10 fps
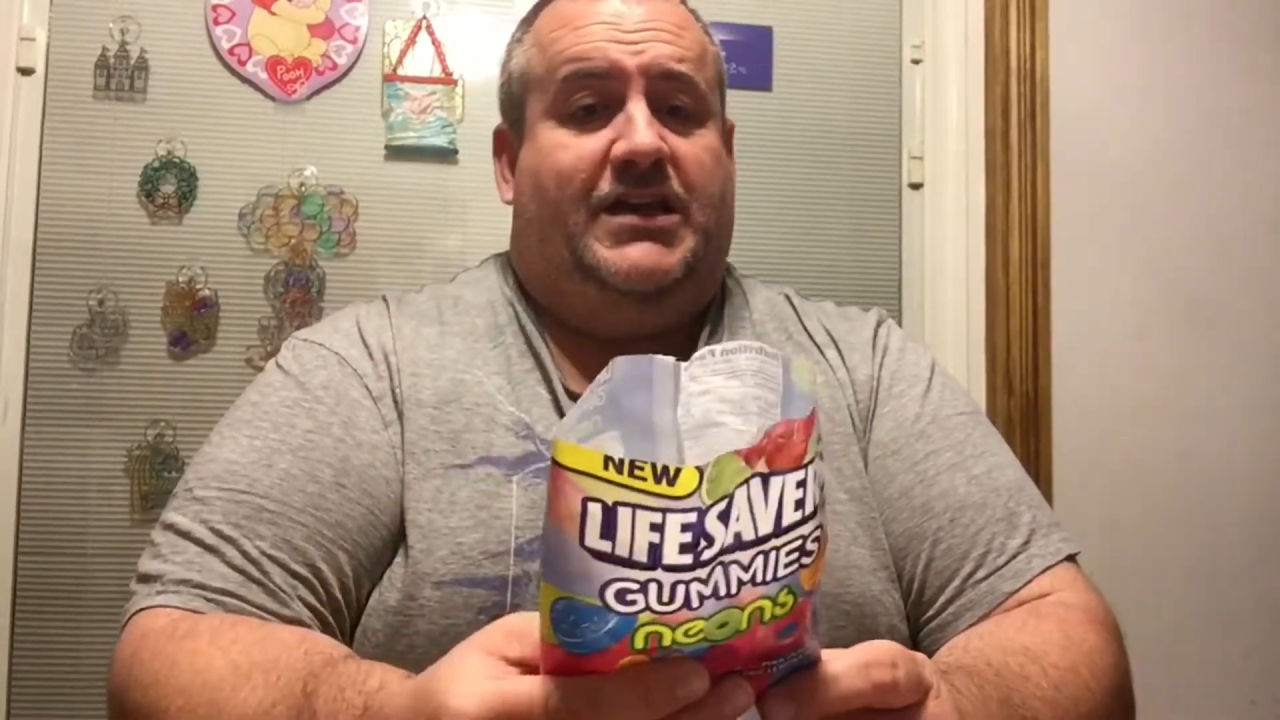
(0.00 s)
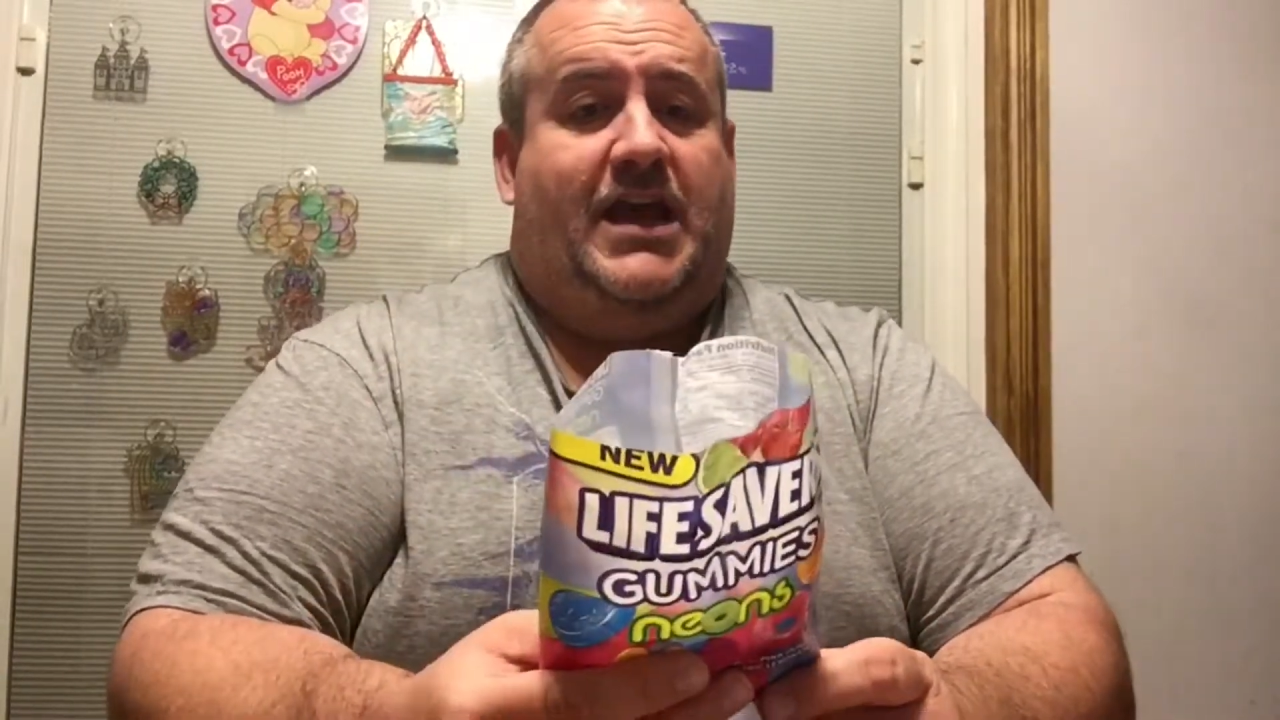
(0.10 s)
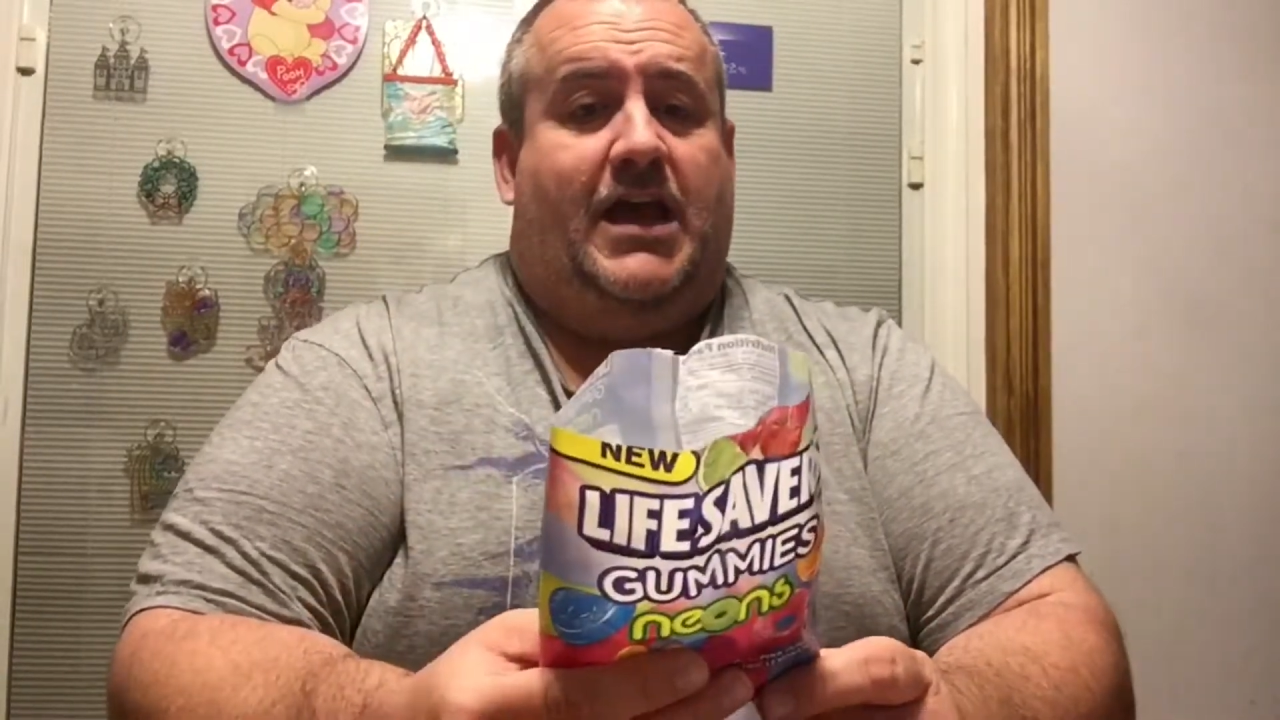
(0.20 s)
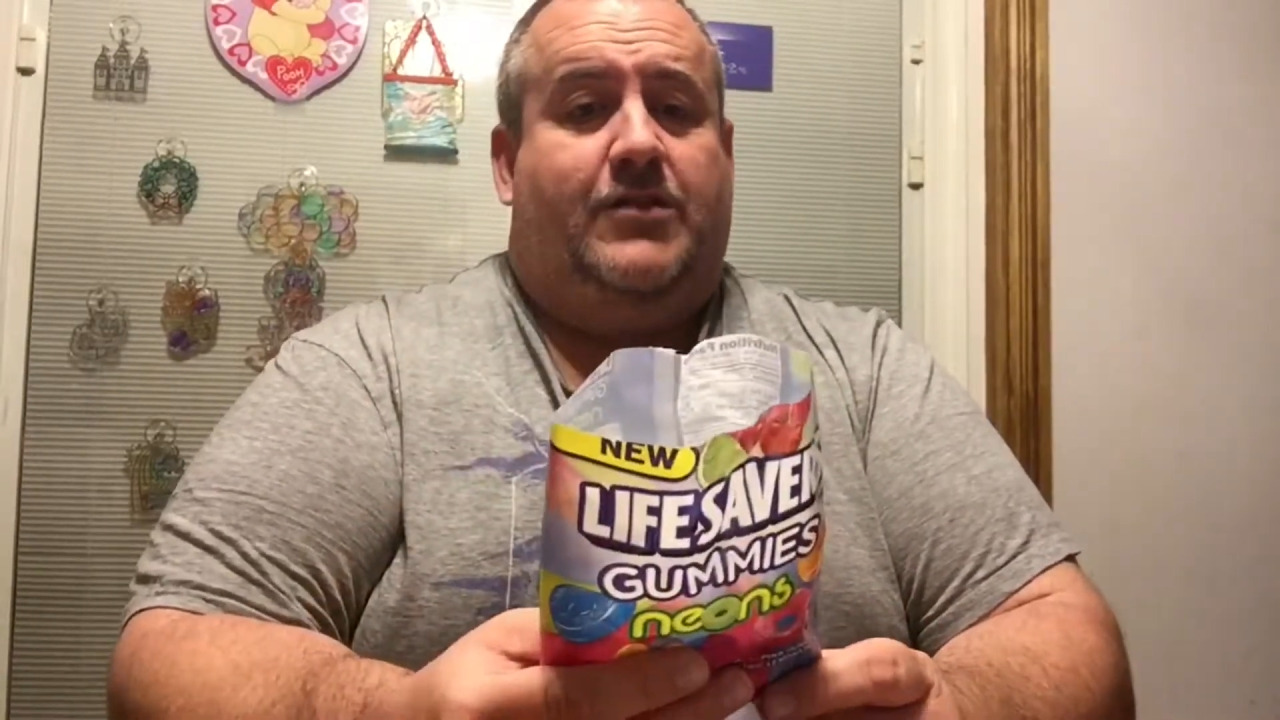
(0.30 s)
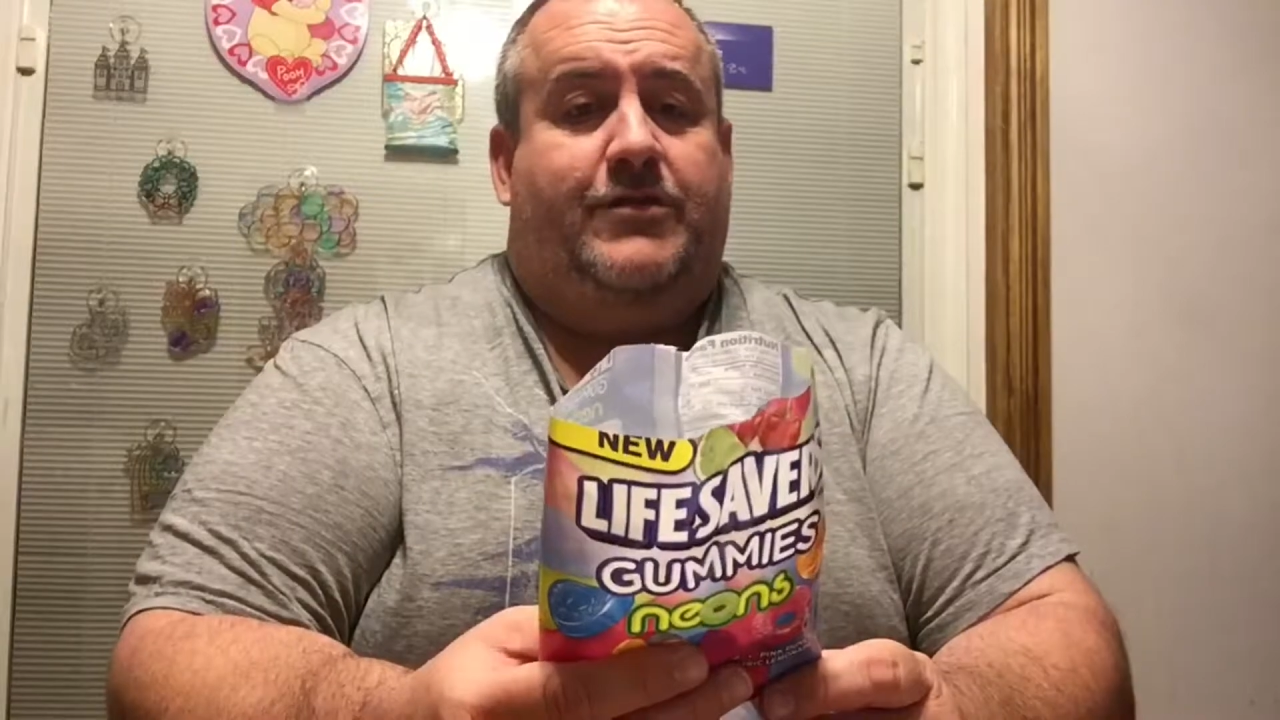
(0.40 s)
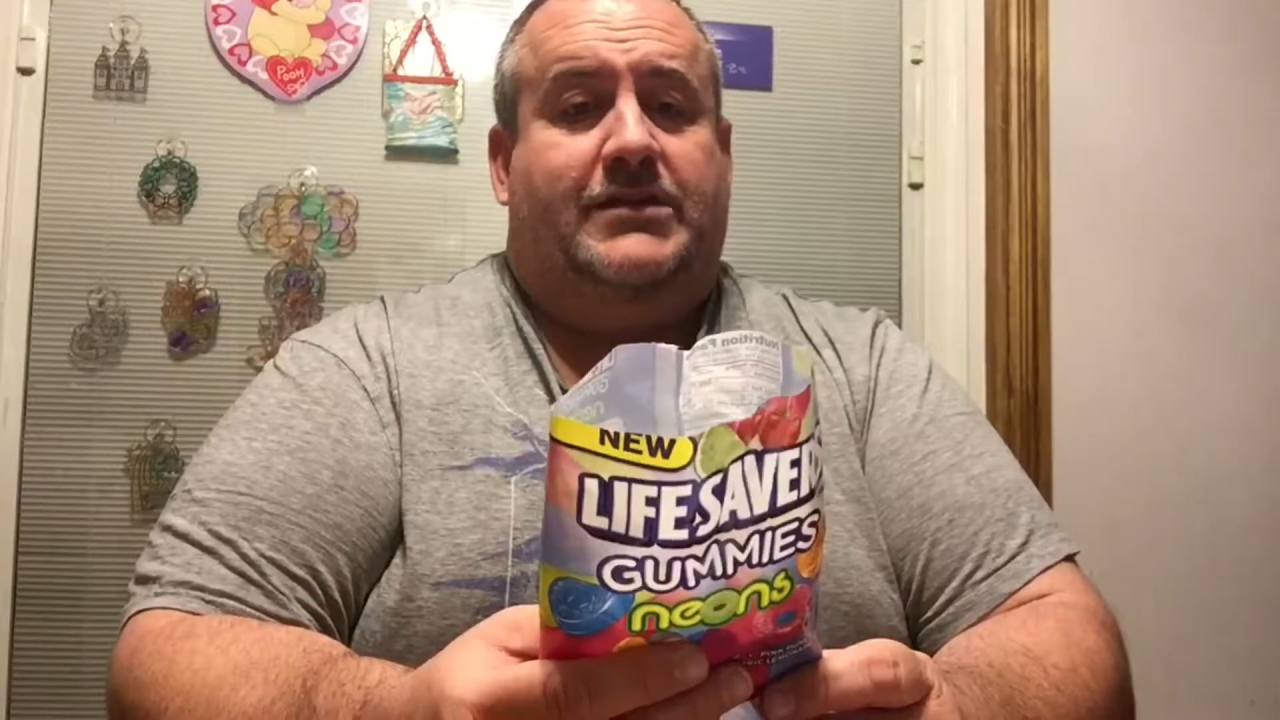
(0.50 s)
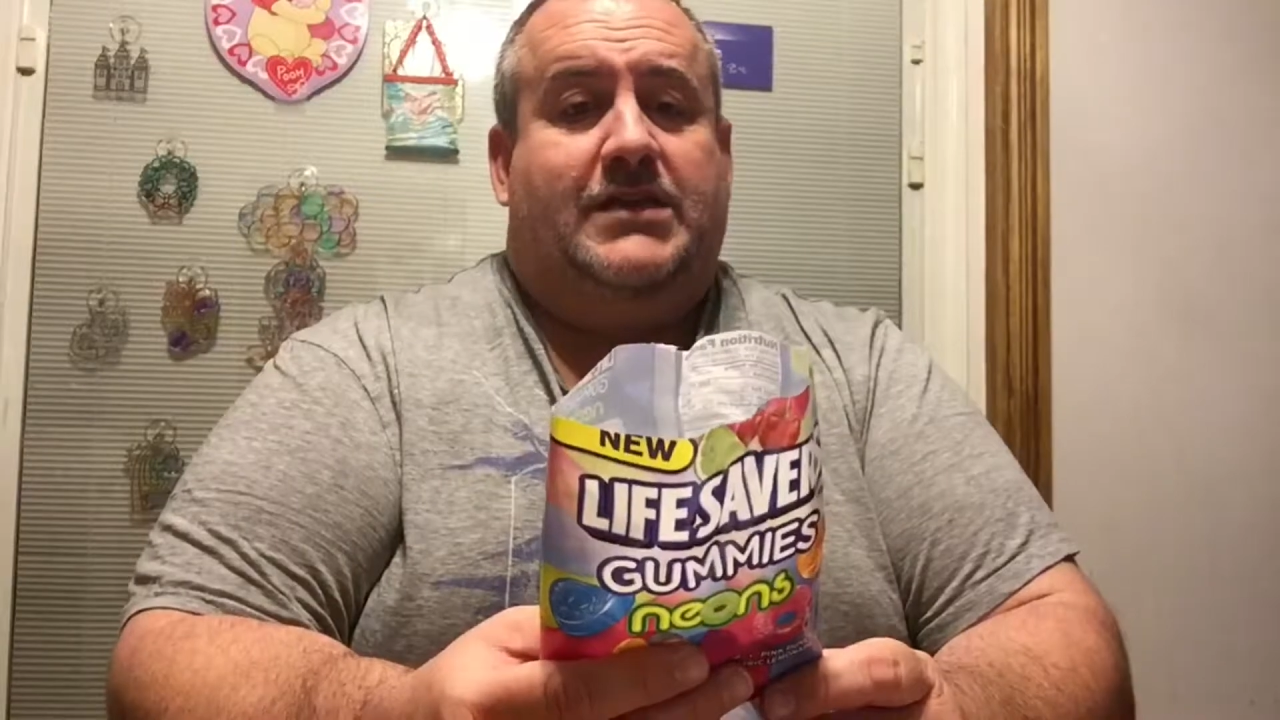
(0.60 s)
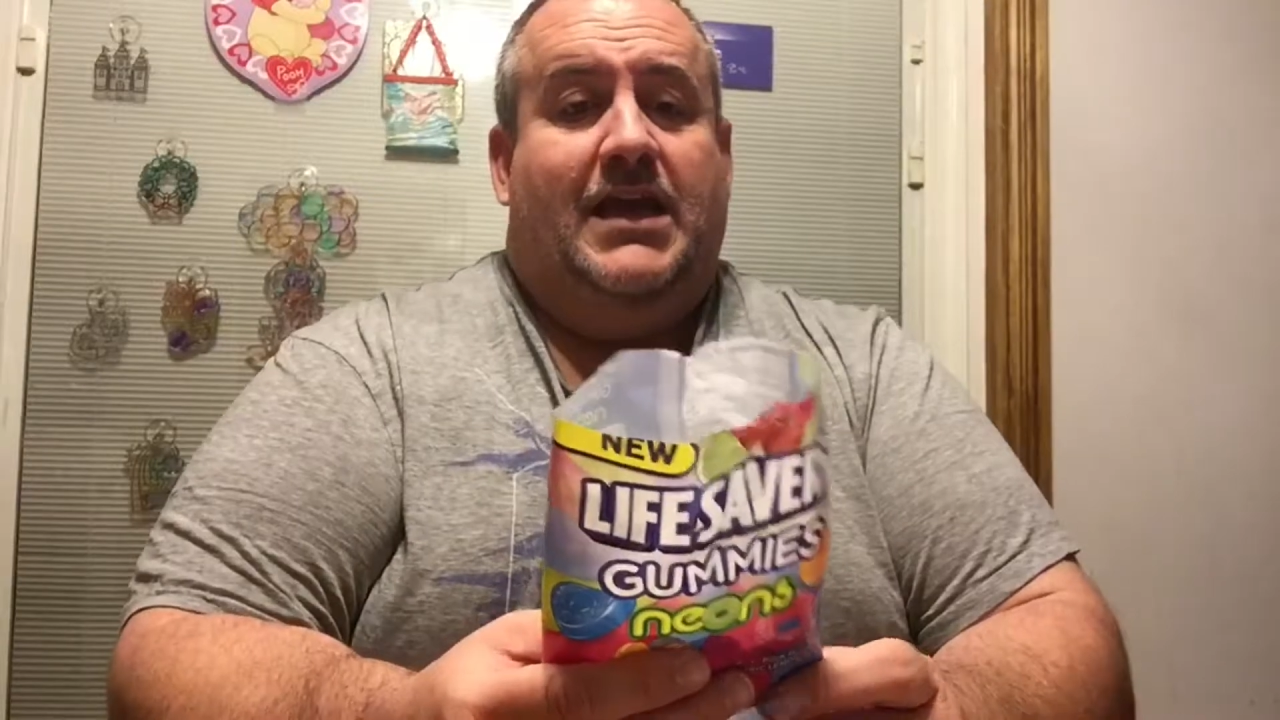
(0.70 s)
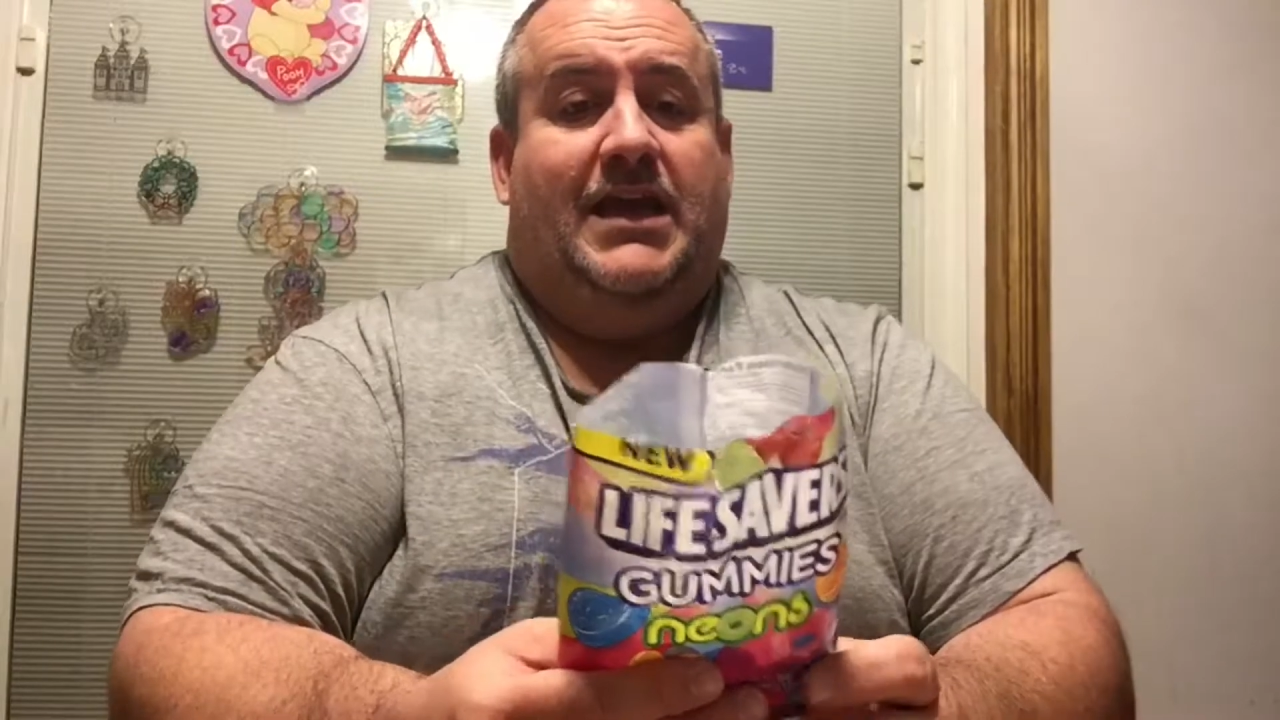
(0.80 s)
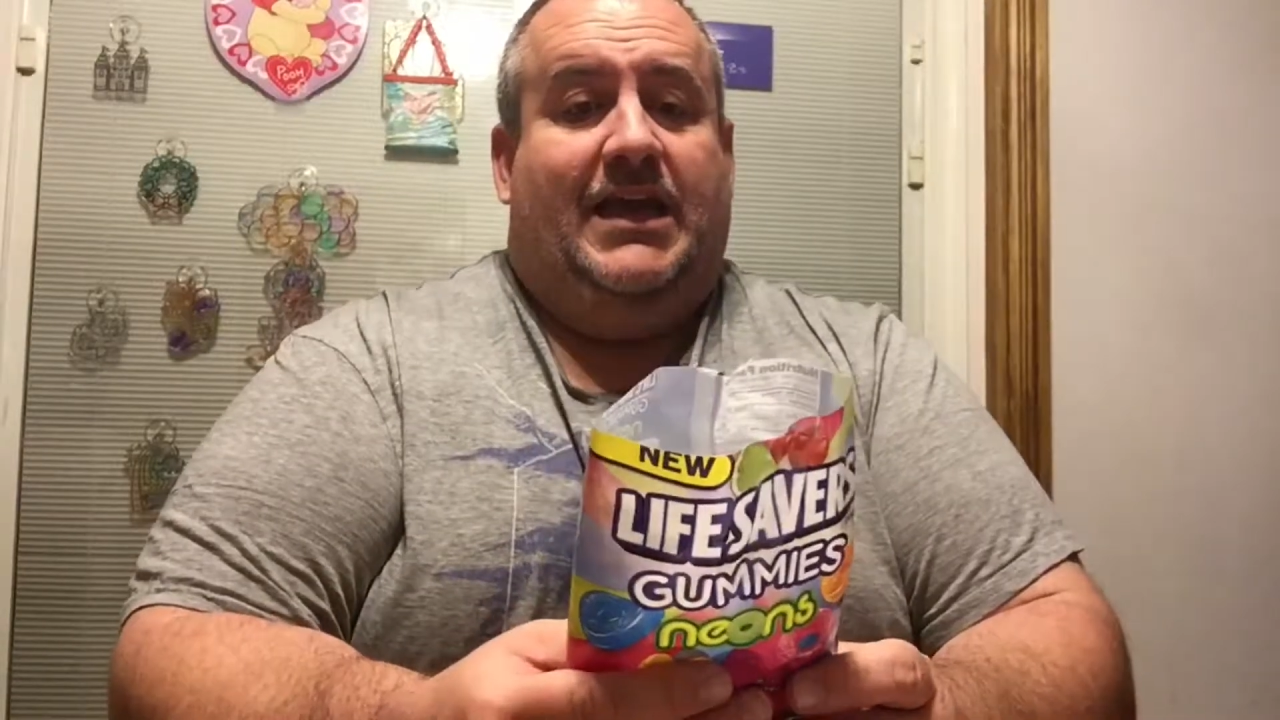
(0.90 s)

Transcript: calories.